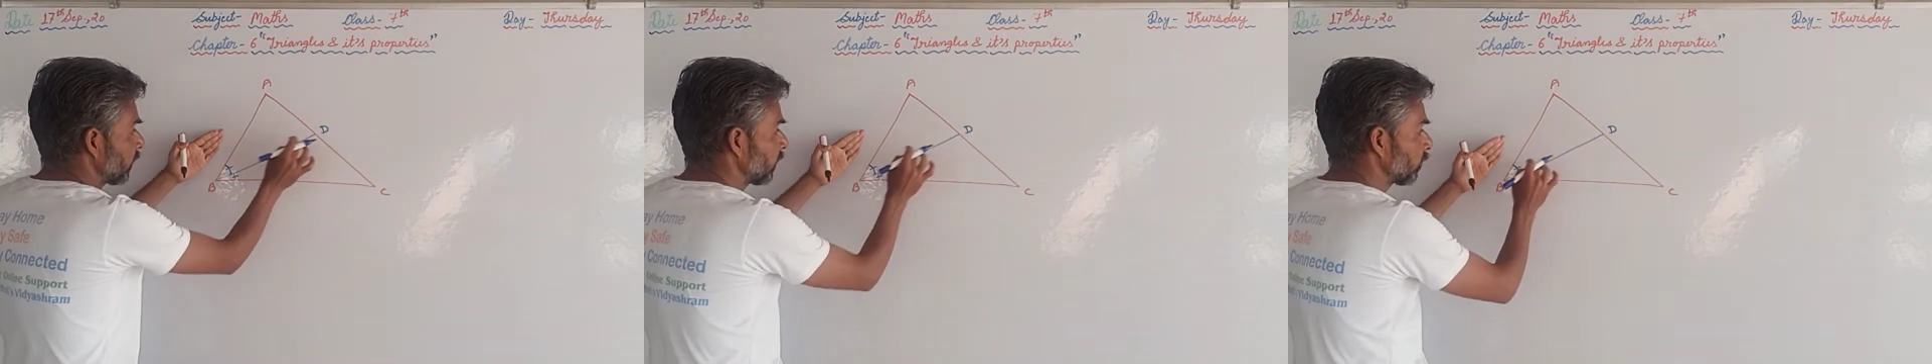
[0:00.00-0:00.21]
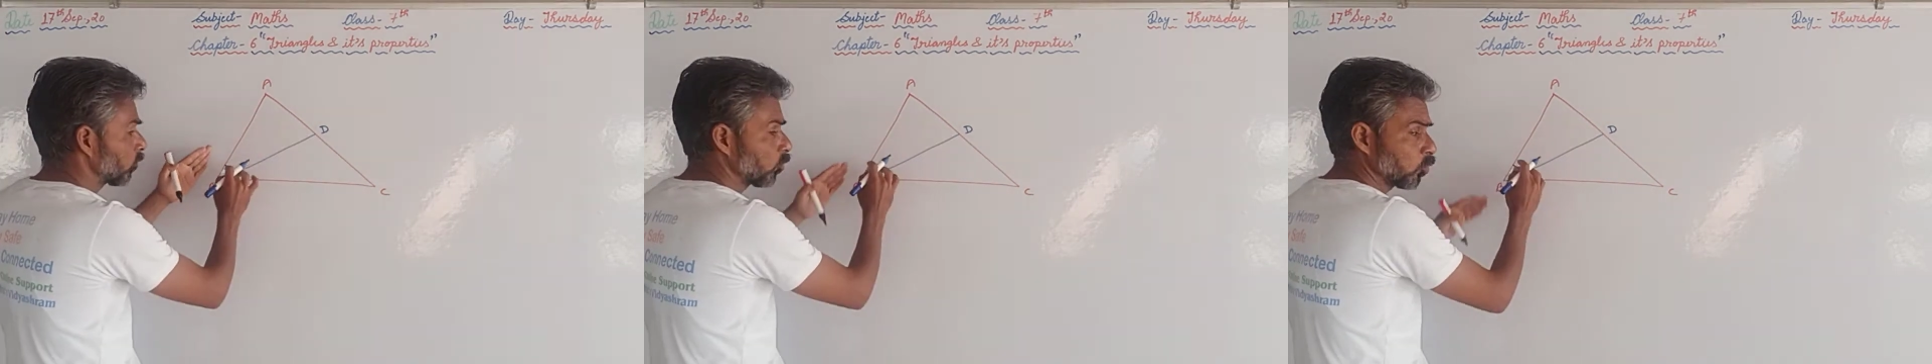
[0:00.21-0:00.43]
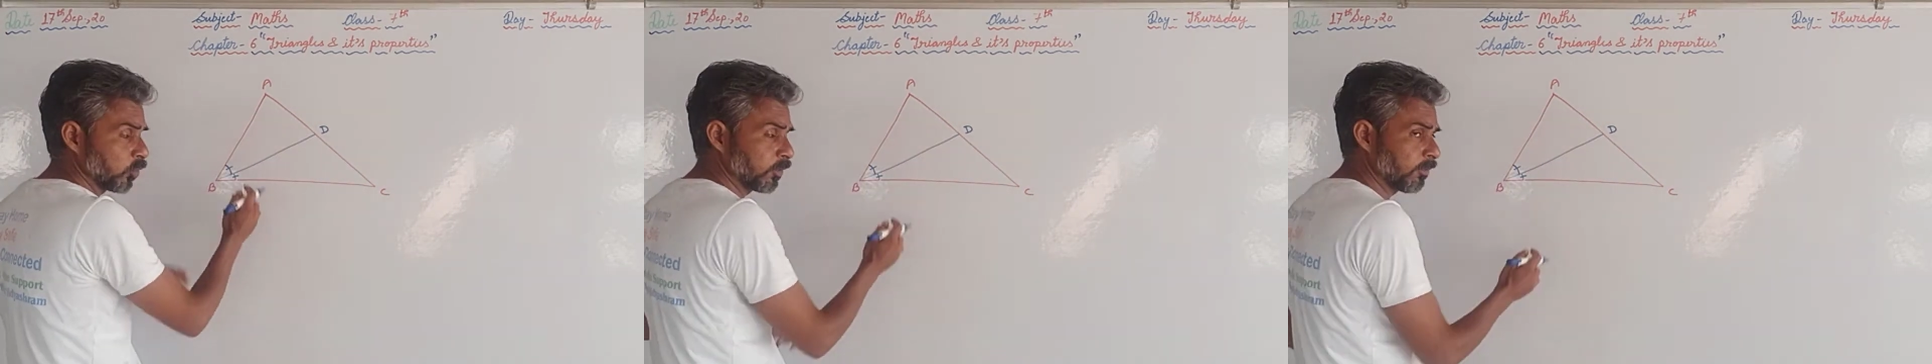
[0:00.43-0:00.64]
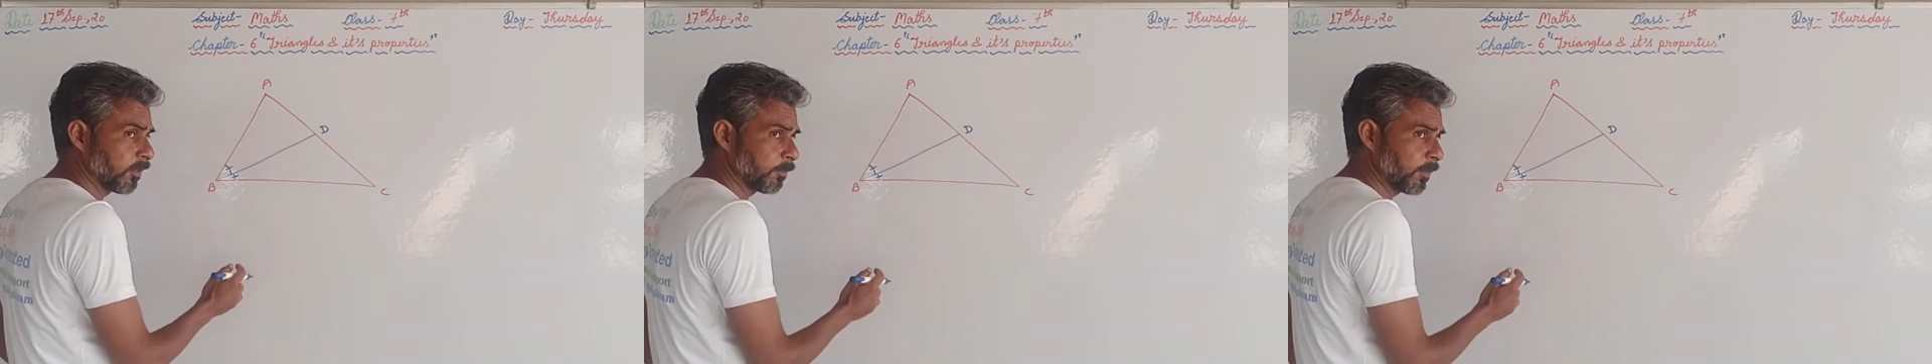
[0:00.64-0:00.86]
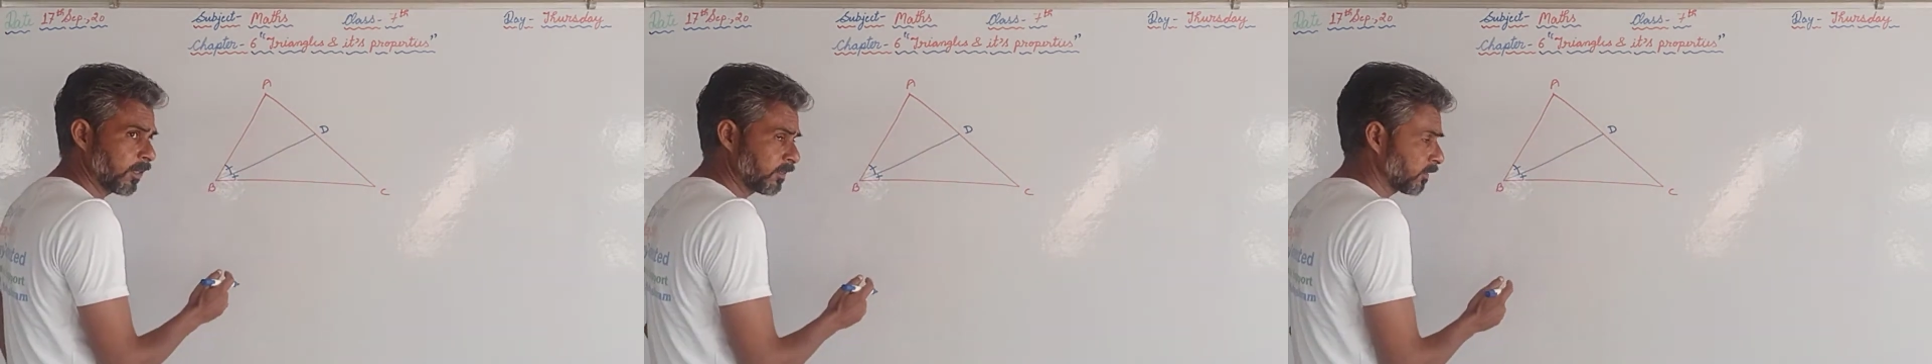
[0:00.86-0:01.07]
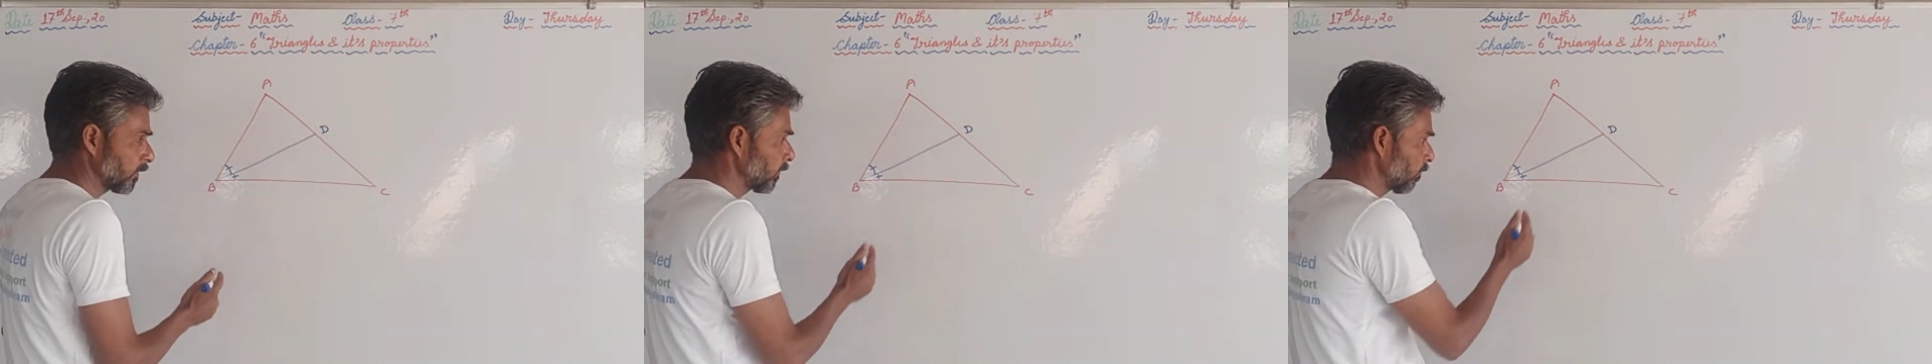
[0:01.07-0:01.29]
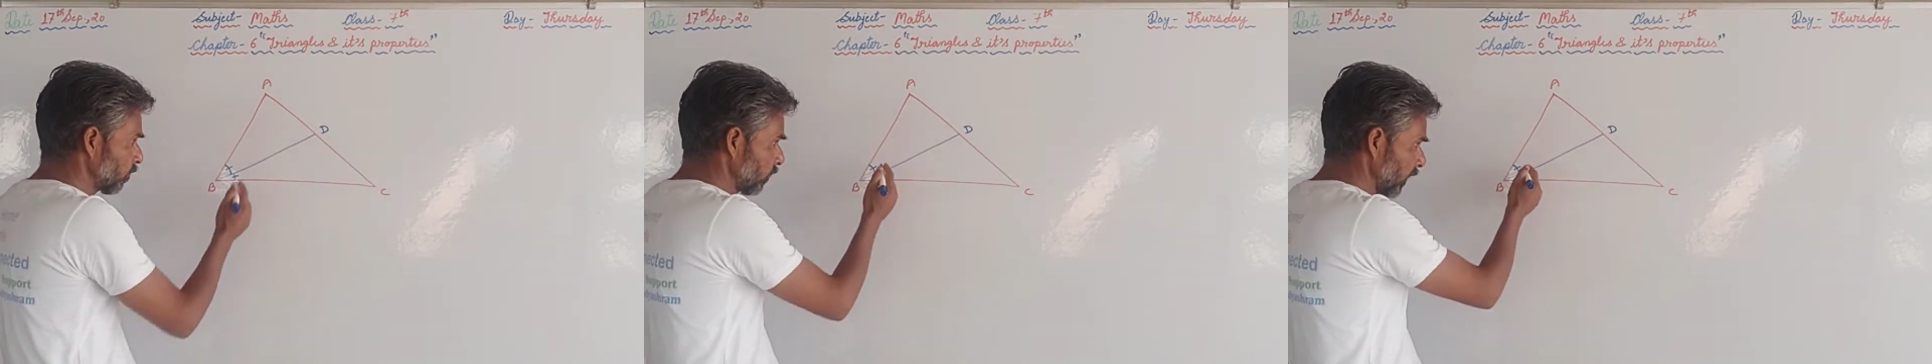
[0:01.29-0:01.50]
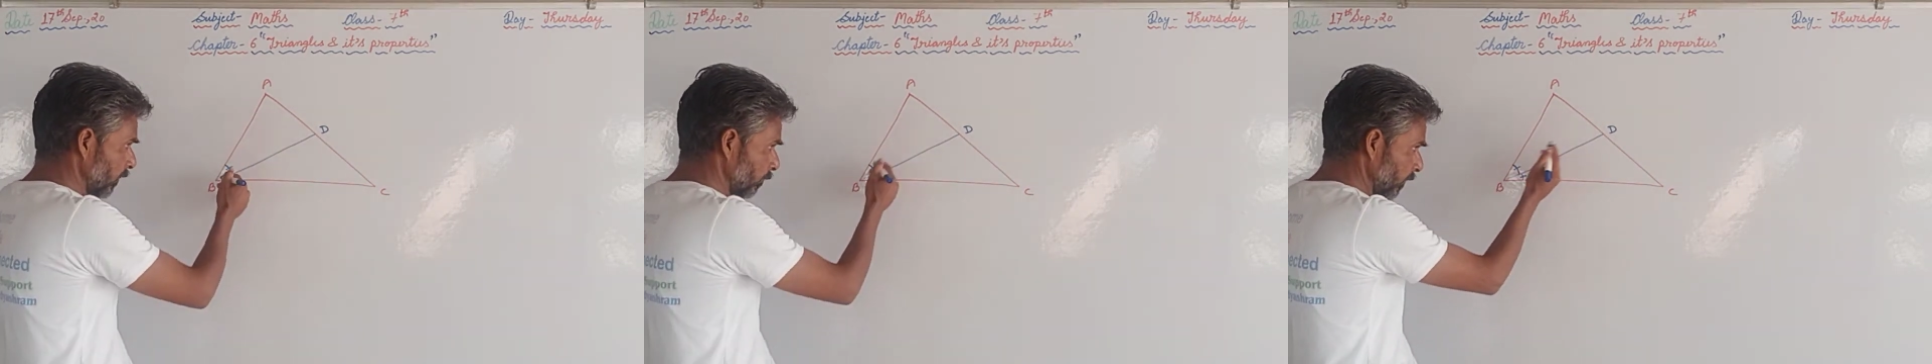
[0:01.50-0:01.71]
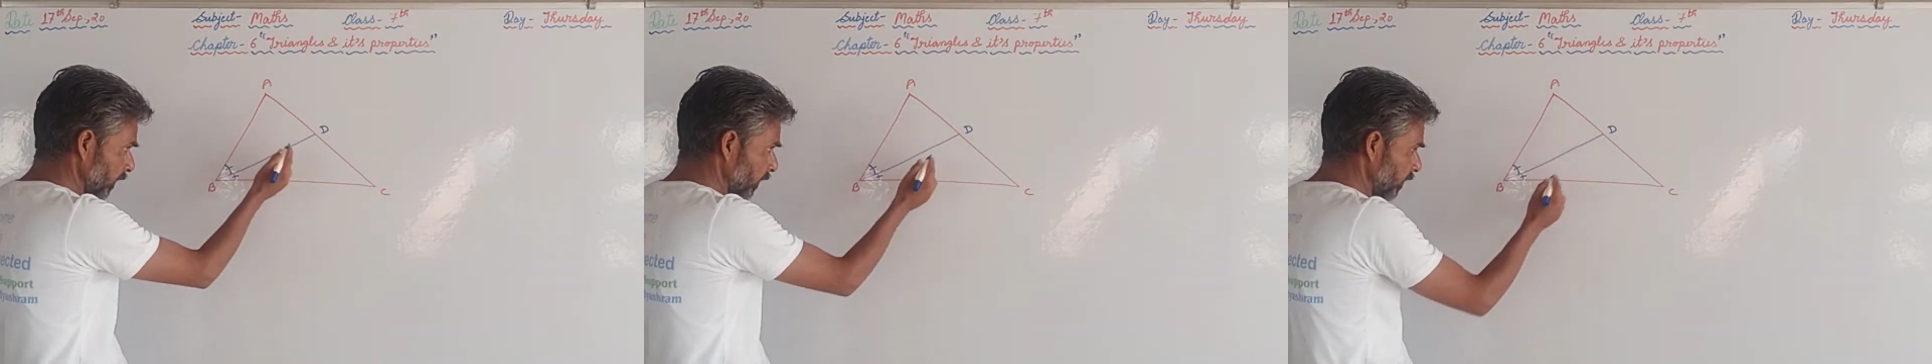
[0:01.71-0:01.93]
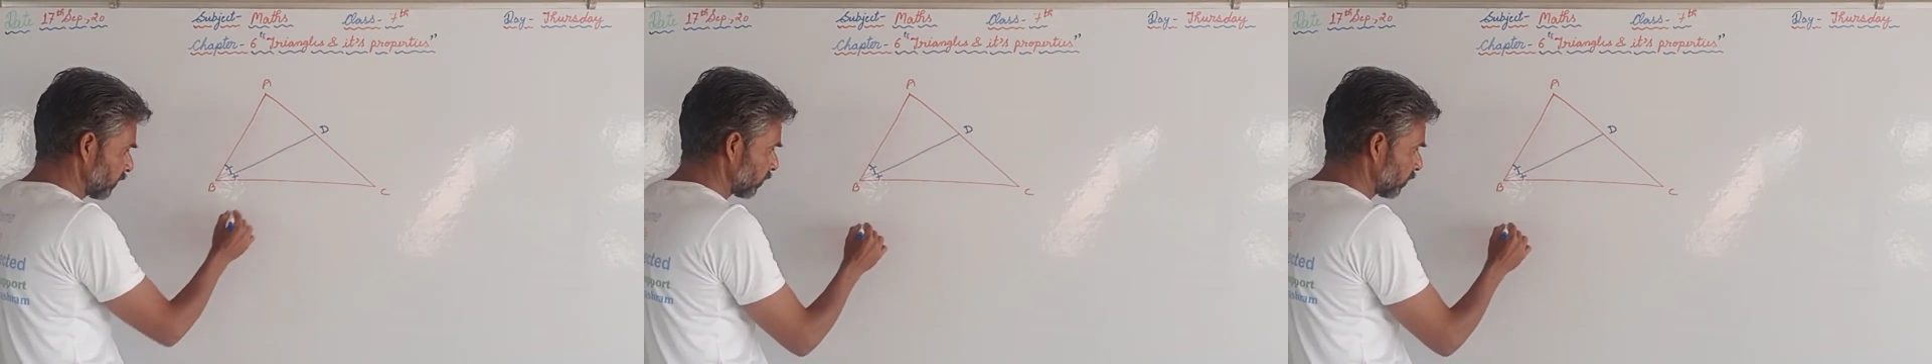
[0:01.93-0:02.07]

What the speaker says: into 2 equal parts. Then BD